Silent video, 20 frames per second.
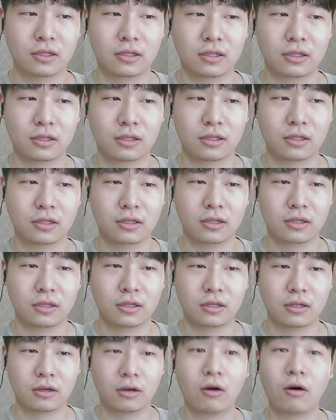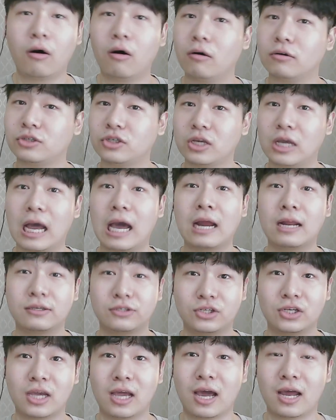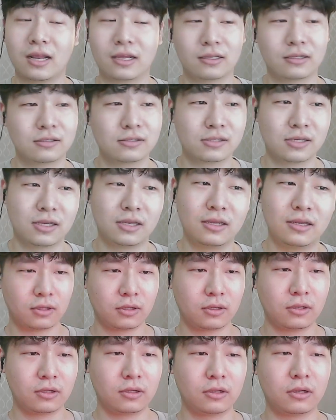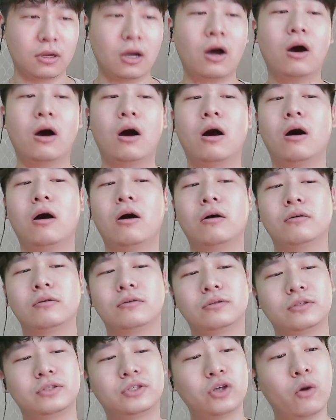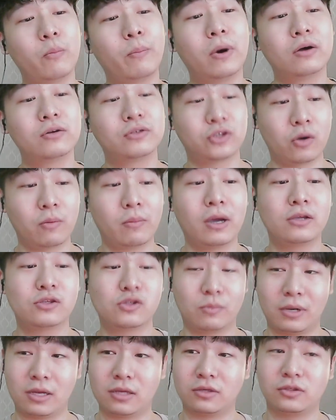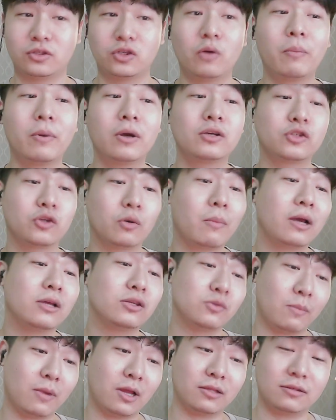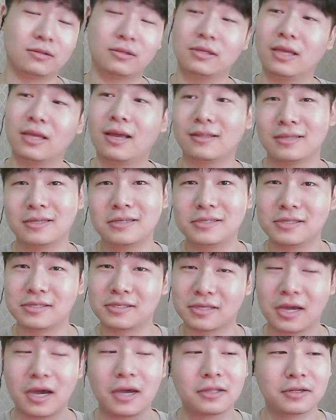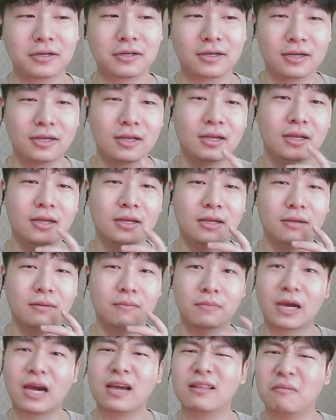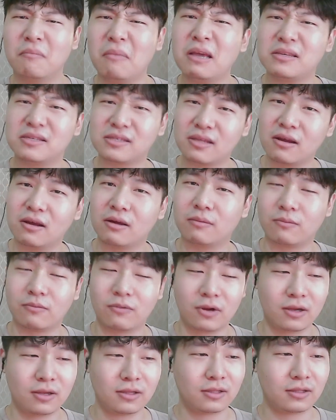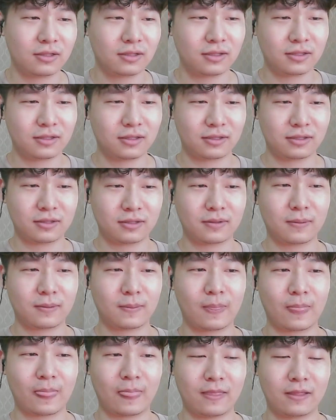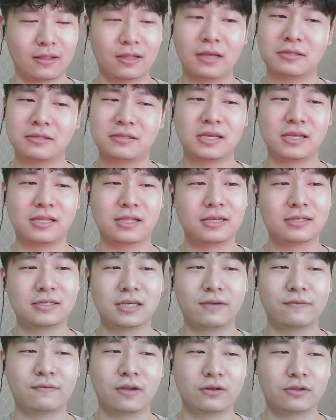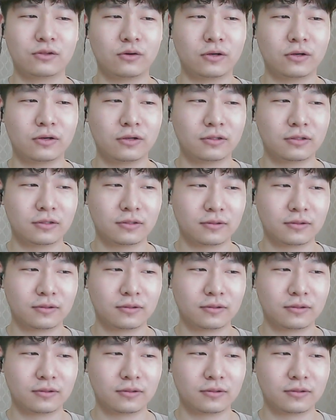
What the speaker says: kabilugan. Oh, she got it. She got it. See? Oh, siopao siomai suman. Siopao siomai suman. Yeah, this is kind of messed up, right? Let's see if they're doing good.